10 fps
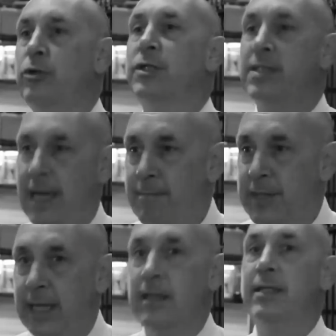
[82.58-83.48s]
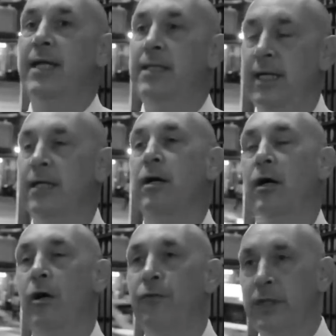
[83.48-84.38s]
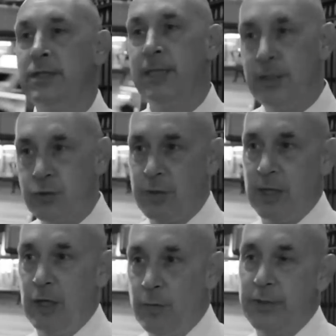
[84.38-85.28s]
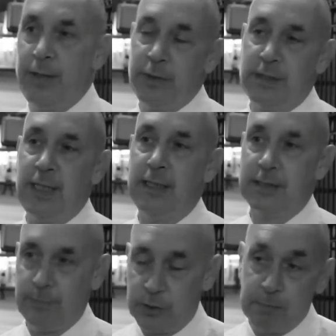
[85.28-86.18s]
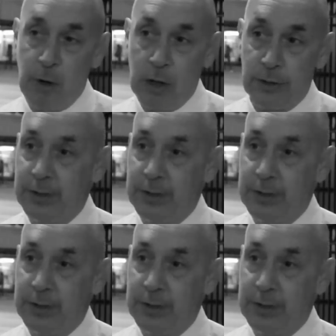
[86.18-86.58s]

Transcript: to do the same thing that they did over a century ago when they would sing in someone's parlor.